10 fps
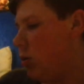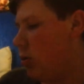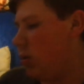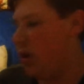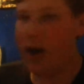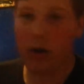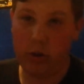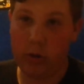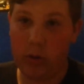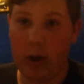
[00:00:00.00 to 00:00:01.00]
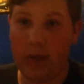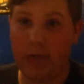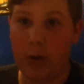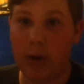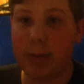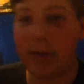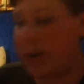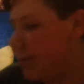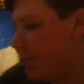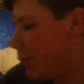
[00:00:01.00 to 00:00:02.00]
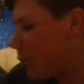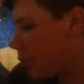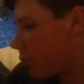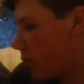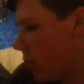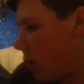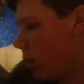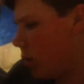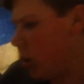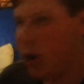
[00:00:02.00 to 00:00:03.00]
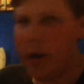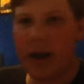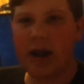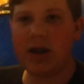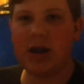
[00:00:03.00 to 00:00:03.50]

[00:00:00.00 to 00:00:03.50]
And I also got it for Christmas. Next